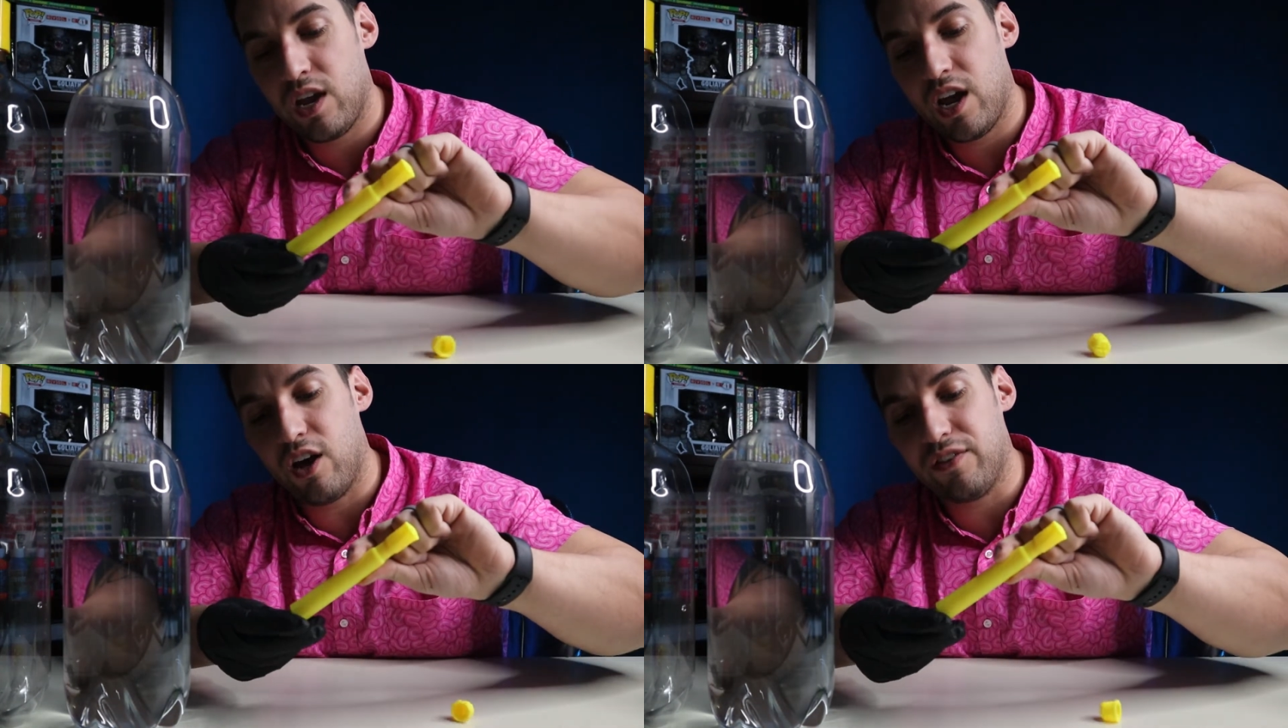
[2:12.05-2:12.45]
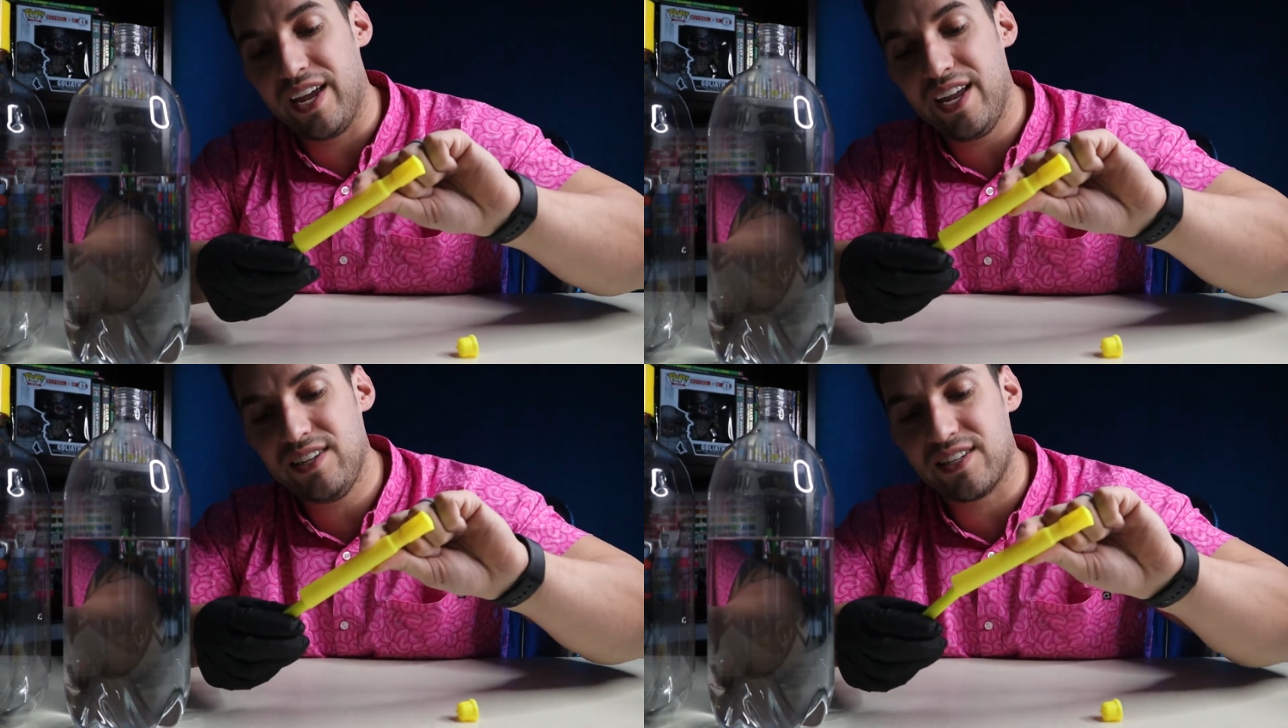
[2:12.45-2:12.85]
and on the
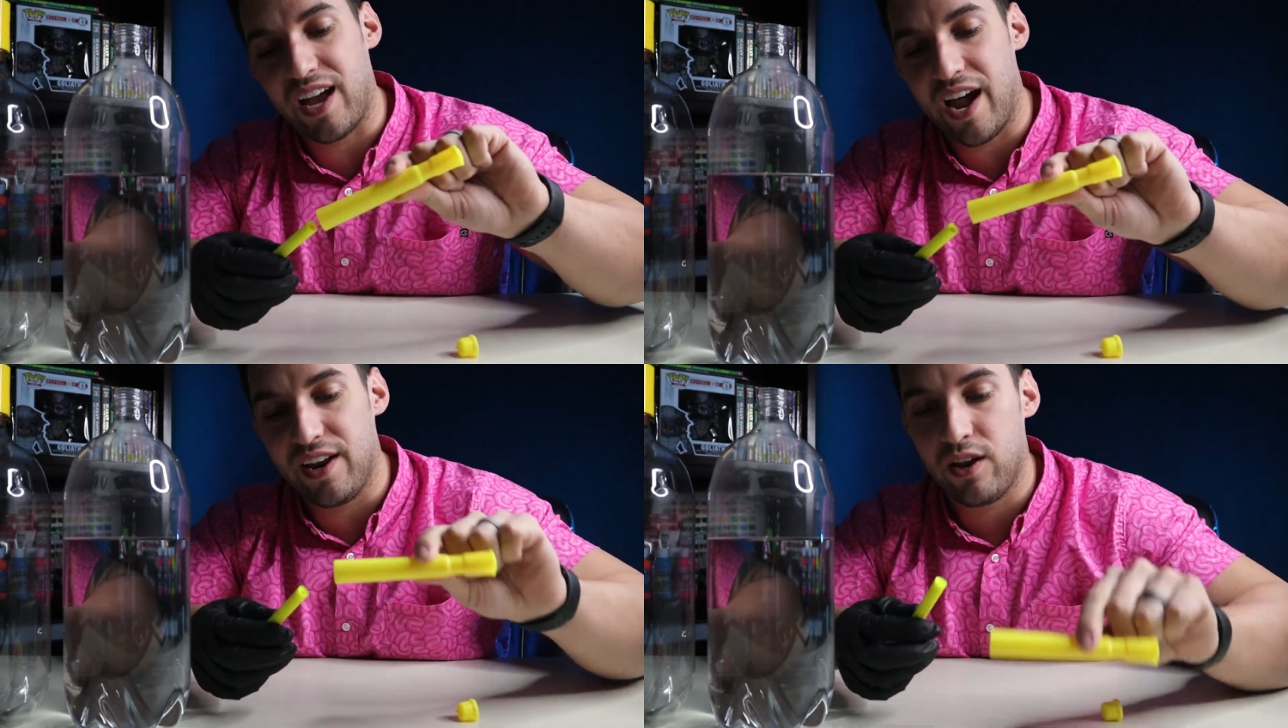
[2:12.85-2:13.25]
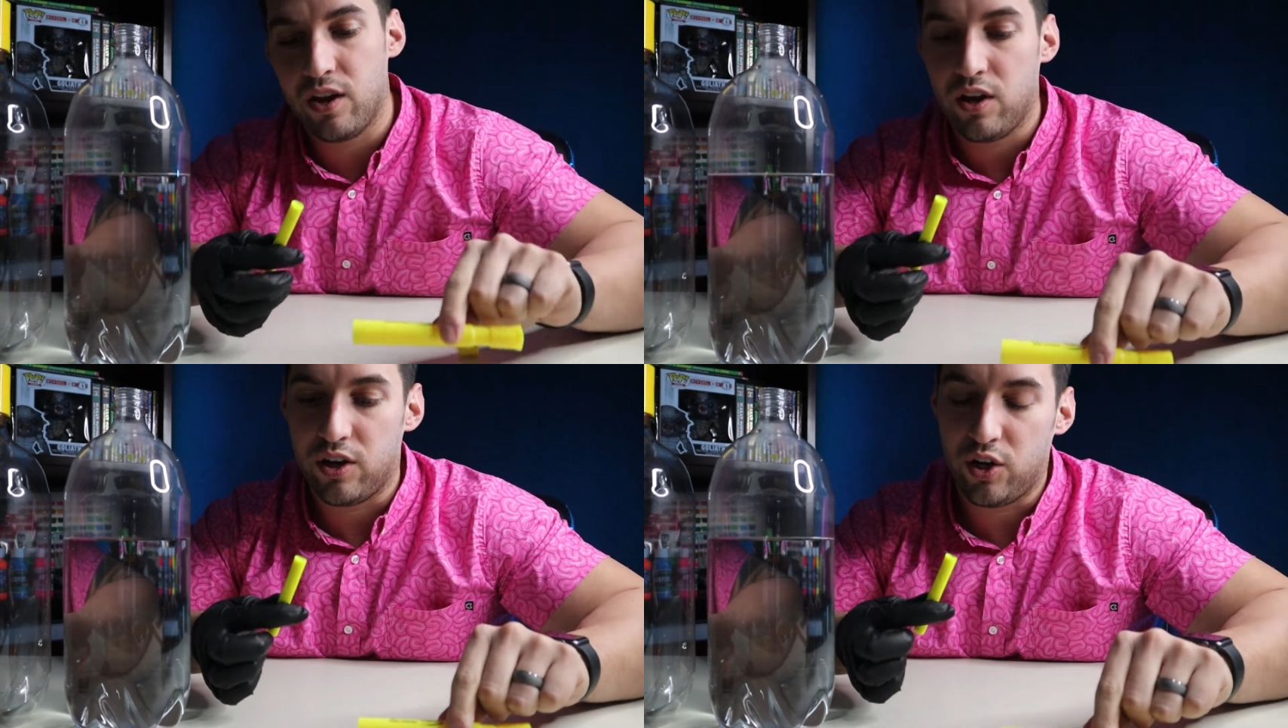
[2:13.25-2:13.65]
inside,
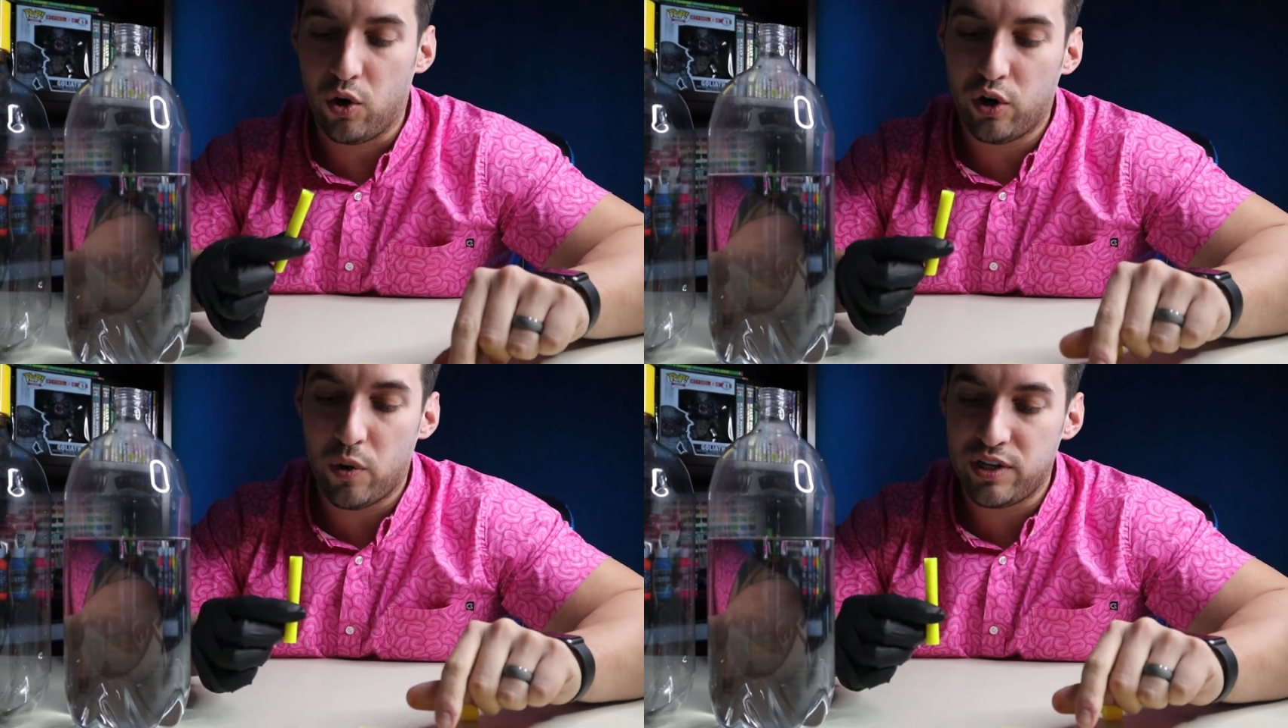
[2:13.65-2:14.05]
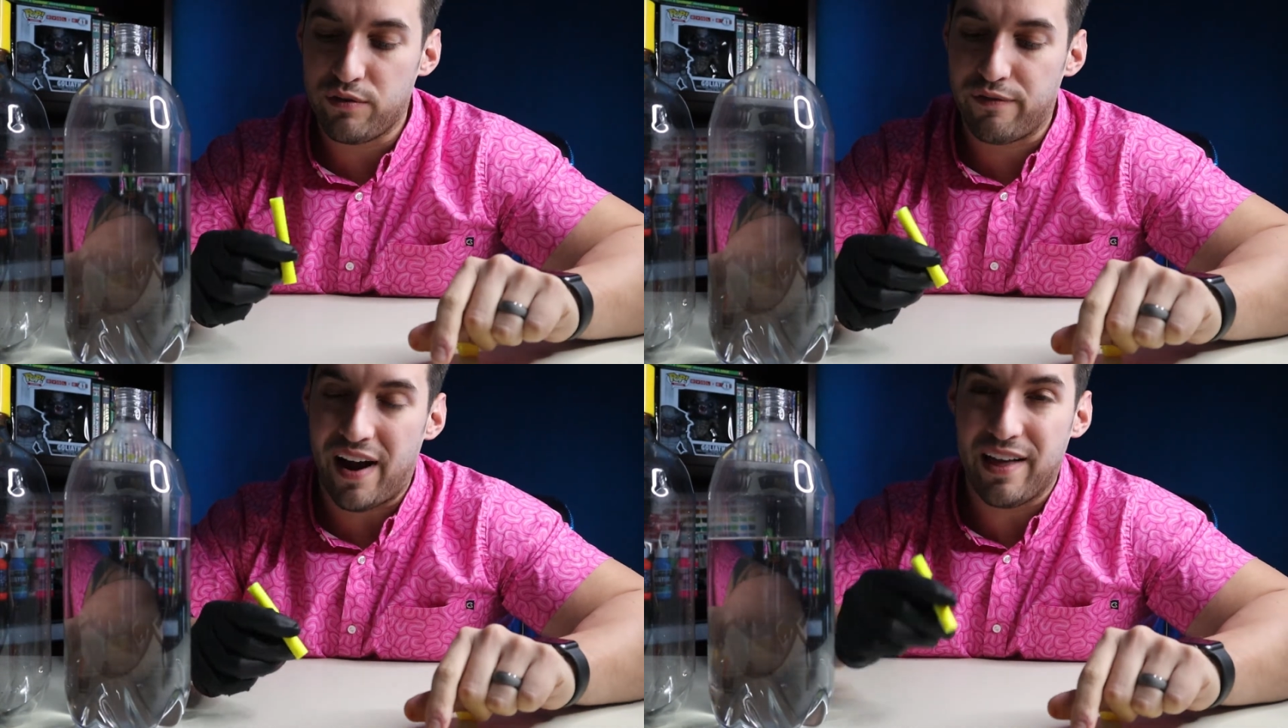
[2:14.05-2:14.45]
you're going to
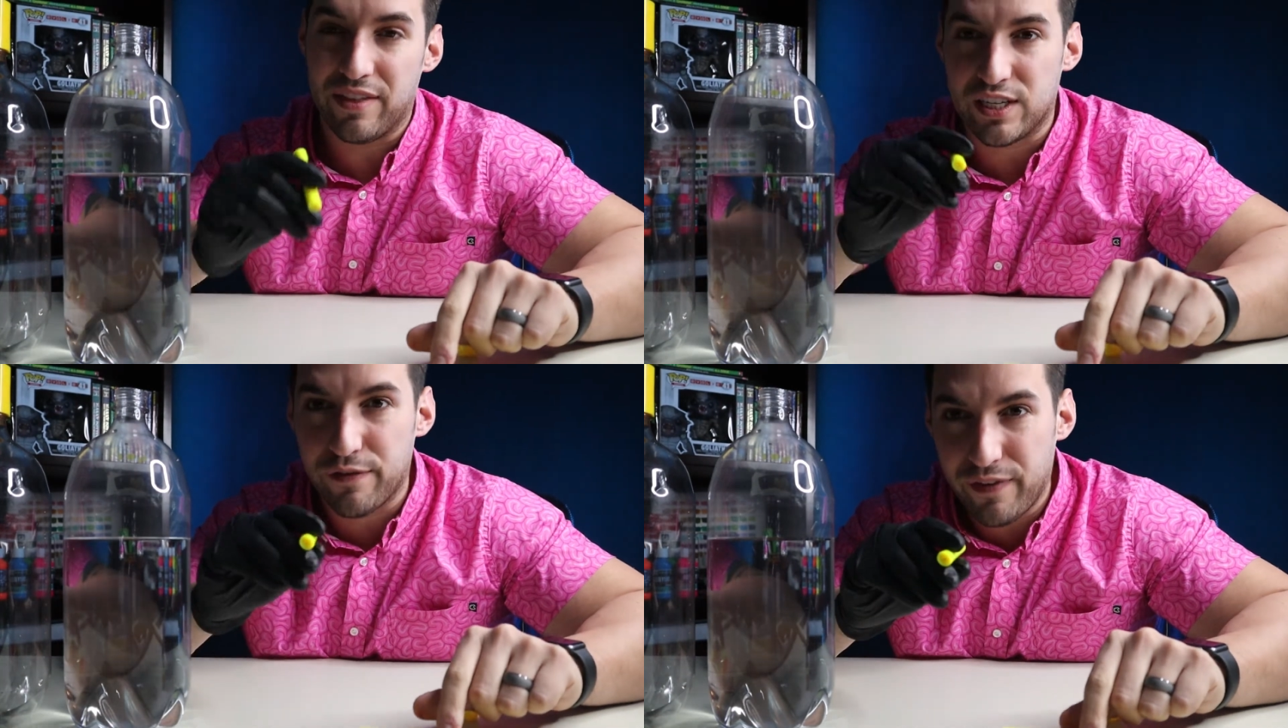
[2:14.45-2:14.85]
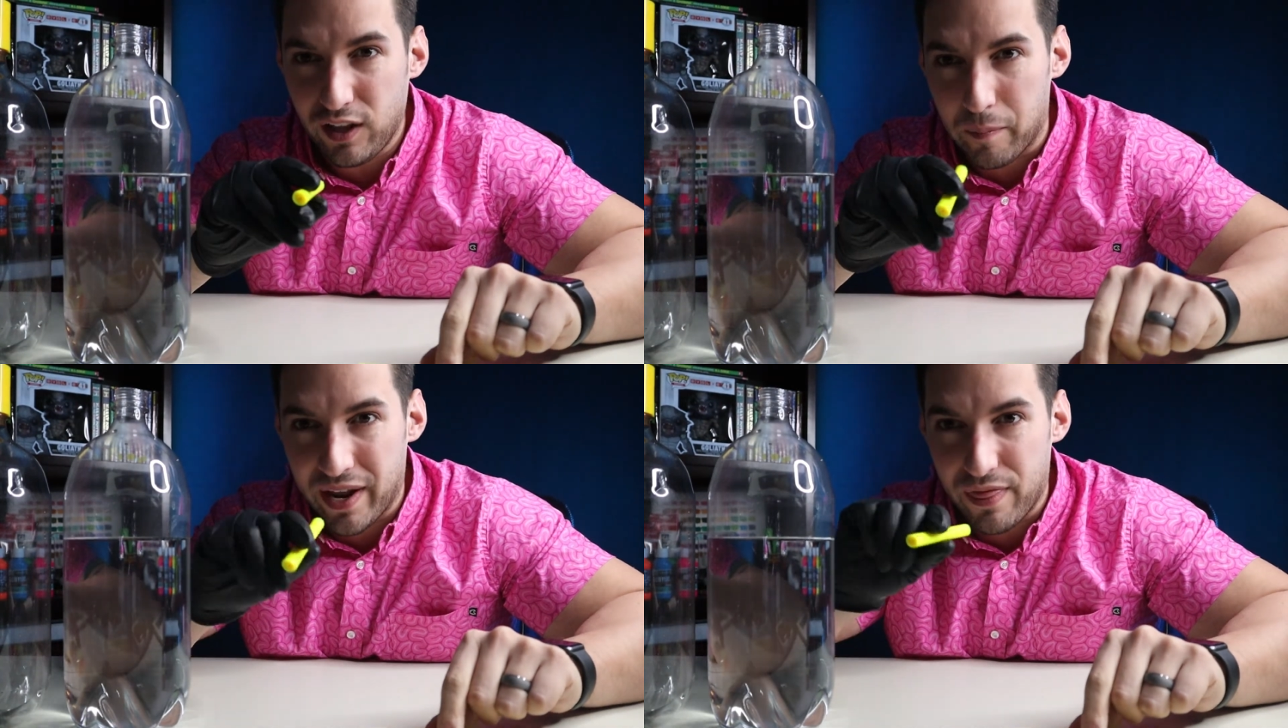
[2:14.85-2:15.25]
find this filament